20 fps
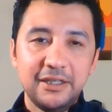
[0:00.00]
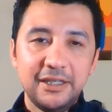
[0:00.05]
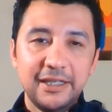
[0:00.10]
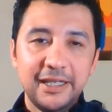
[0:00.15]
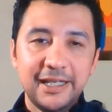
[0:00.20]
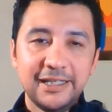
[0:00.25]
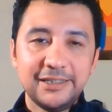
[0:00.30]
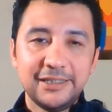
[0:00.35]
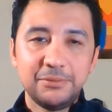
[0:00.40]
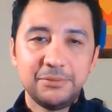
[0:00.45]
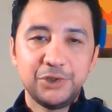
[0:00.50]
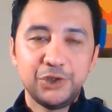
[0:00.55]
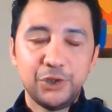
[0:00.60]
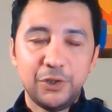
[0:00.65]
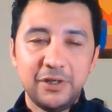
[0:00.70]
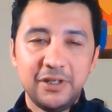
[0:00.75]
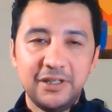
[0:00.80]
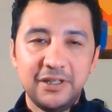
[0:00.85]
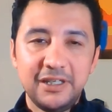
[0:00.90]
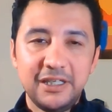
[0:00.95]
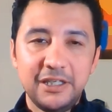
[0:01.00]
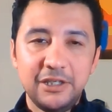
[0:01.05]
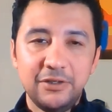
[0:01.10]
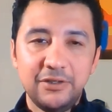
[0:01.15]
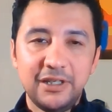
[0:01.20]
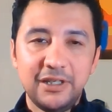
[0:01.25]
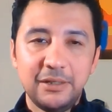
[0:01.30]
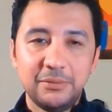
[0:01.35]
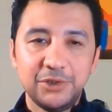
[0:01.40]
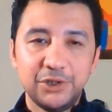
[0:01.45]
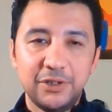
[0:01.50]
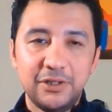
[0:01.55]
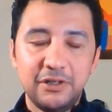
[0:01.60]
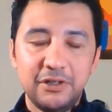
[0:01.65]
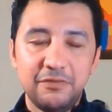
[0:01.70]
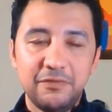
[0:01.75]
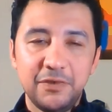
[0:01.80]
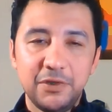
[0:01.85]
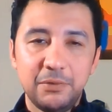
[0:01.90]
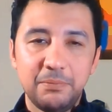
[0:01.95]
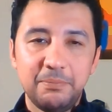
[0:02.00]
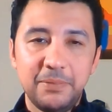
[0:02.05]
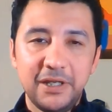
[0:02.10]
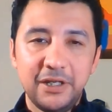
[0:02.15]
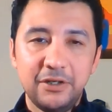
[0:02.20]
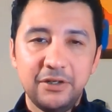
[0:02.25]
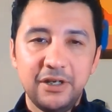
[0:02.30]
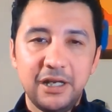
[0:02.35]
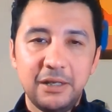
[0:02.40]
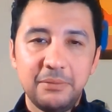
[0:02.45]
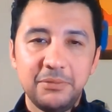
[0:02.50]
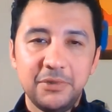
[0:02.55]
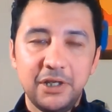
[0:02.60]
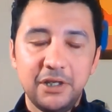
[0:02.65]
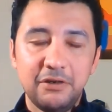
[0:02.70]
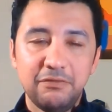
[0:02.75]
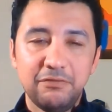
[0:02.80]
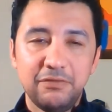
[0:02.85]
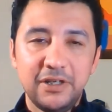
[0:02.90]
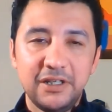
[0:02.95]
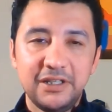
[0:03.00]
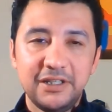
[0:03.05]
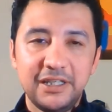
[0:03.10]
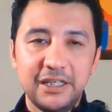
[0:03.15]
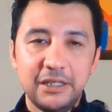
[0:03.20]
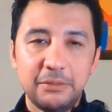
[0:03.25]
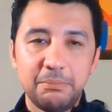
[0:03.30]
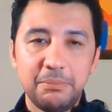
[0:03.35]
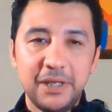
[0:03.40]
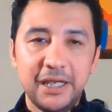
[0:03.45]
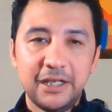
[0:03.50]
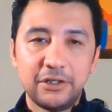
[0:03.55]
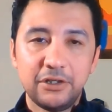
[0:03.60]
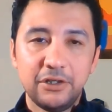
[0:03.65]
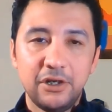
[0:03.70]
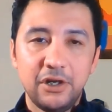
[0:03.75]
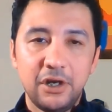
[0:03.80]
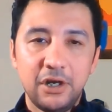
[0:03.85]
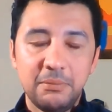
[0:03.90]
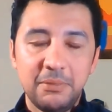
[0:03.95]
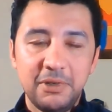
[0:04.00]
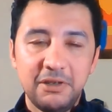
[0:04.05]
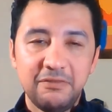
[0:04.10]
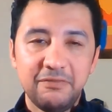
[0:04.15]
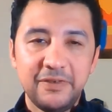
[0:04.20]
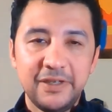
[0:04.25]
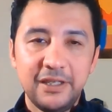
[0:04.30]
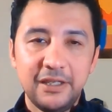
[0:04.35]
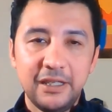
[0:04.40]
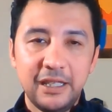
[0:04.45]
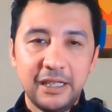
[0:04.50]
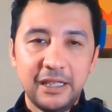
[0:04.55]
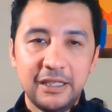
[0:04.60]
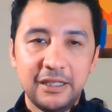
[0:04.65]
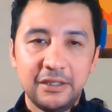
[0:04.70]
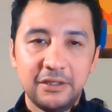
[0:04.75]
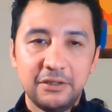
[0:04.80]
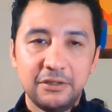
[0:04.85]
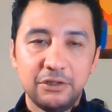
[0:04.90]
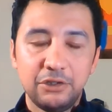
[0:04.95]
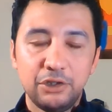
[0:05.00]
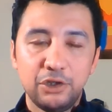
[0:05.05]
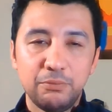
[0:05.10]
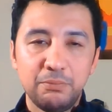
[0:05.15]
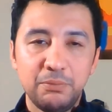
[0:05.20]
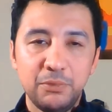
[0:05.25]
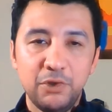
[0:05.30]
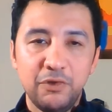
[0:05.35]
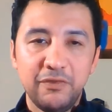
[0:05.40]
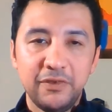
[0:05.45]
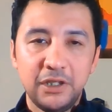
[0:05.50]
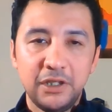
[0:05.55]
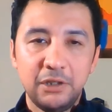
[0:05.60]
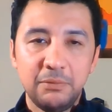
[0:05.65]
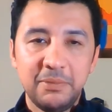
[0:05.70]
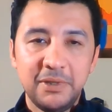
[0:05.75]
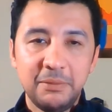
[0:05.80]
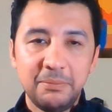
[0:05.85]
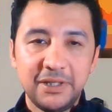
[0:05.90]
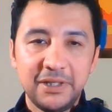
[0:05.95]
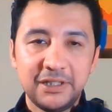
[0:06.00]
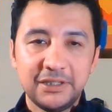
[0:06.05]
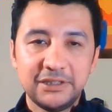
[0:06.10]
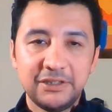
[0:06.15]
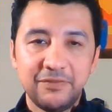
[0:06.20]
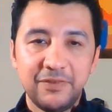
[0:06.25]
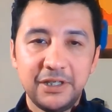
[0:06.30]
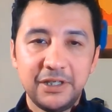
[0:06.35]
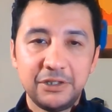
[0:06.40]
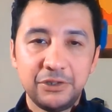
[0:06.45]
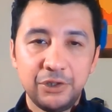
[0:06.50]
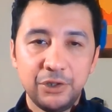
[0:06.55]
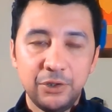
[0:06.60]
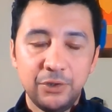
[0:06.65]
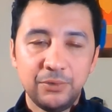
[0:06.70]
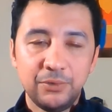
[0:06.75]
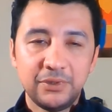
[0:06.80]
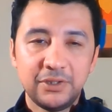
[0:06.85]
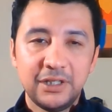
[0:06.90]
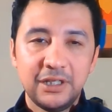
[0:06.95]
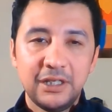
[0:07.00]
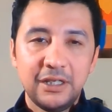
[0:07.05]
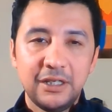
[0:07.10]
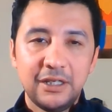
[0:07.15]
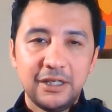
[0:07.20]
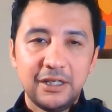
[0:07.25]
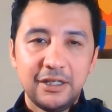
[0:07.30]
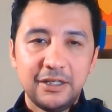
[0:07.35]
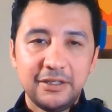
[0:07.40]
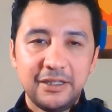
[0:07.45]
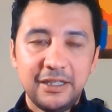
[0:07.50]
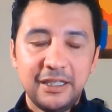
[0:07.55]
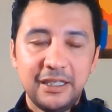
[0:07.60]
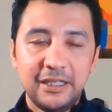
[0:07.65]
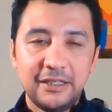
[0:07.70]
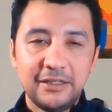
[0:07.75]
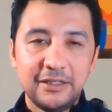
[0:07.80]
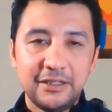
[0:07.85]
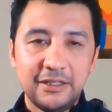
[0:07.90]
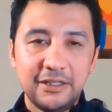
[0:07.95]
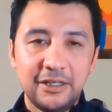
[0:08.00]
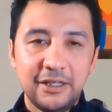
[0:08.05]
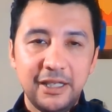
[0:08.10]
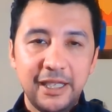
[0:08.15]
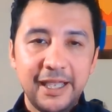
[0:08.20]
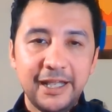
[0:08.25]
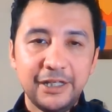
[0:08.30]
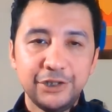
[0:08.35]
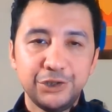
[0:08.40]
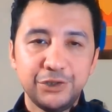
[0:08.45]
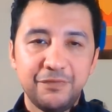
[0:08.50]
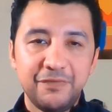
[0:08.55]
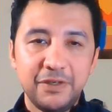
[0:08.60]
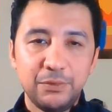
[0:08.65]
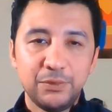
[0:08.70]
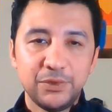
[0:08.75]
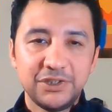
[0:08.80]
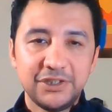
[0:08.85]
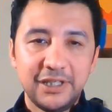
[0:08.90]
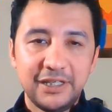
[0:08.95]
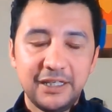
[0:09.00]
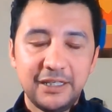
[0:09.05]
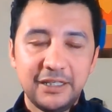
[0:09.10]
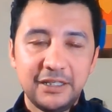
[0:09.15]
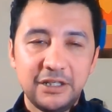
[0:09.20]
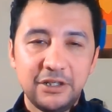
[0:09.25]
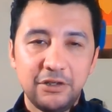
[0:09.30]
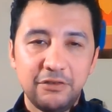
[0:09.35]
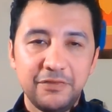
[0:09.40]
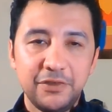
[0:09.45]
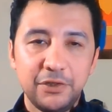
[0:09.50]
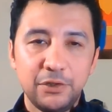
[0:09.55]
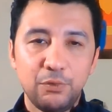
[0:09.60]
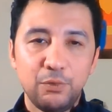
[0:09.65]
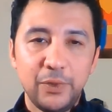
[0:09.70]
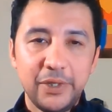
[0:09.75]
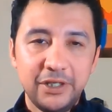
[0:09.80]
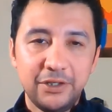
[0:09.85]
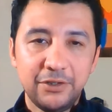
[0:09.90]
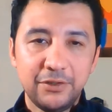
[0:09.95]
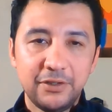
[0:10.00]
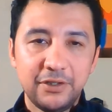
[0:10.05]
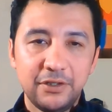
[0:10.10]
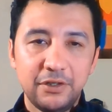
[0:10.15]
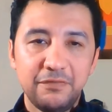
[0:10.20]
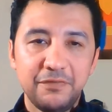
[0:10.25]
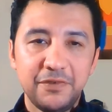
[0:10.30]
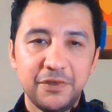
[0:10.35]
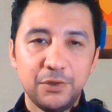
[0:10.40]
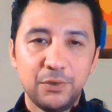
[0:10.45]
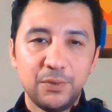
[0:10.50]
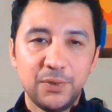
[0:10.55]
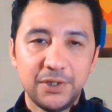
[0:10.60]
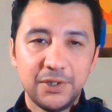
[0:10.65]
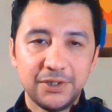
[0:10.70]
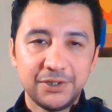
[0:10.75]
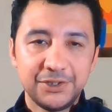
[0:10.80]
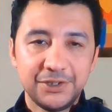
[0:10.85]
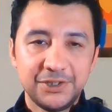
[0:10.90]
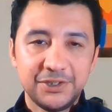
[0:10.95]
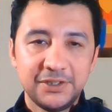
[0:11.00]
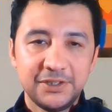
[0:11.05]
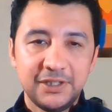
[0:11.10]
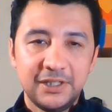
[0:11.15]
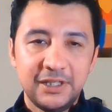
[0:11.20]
as I'm starting to heal and I'm starting to feel better, I'm not afraid to get back on my feet and move a little bit, because if I don't, then atrophy will set in and I'll feel weaker and I'll feel worse.